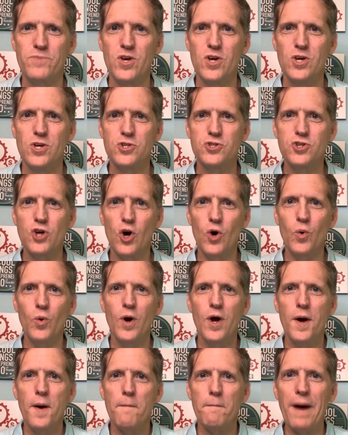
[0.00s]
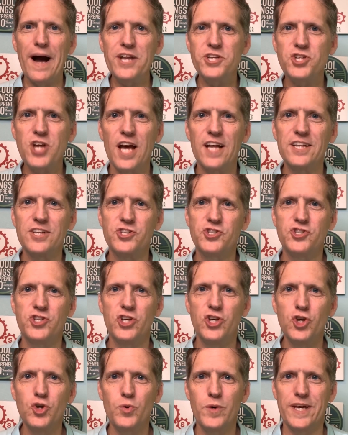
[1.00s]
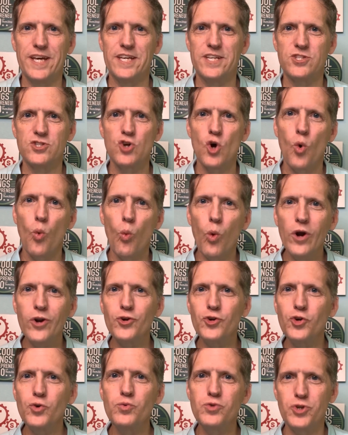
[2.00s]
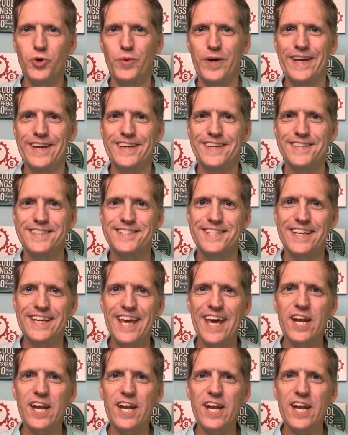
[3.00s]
So, my challenge to you is what are you doing to get